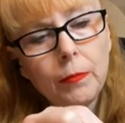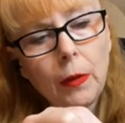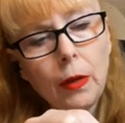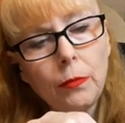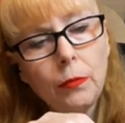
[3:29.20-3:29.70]

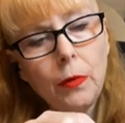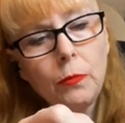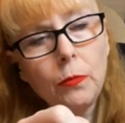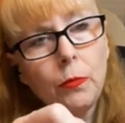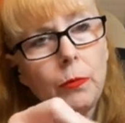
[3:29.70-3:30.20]
And
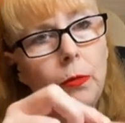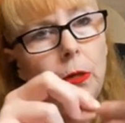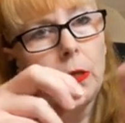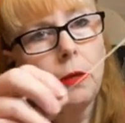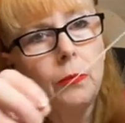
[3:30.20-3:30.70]
remember, we're
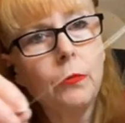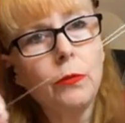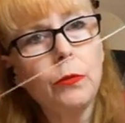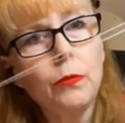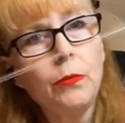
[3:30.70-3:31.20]
putting it
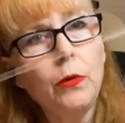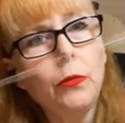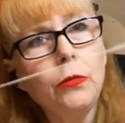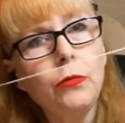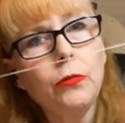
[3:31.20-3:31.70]
through
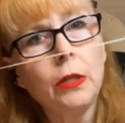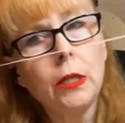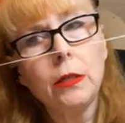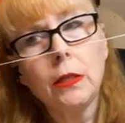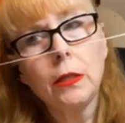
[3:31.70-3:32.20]
both
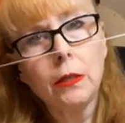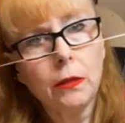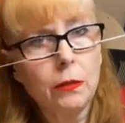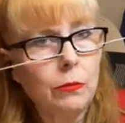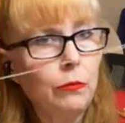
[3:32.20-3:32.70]
strings
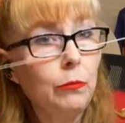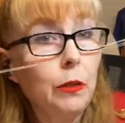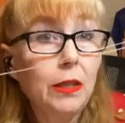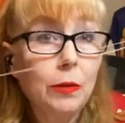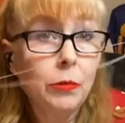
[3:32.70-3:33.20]
because we
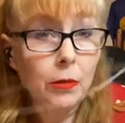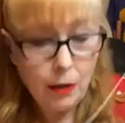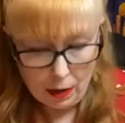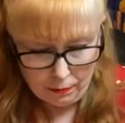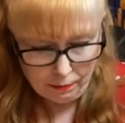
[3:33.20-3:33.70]
doubled up.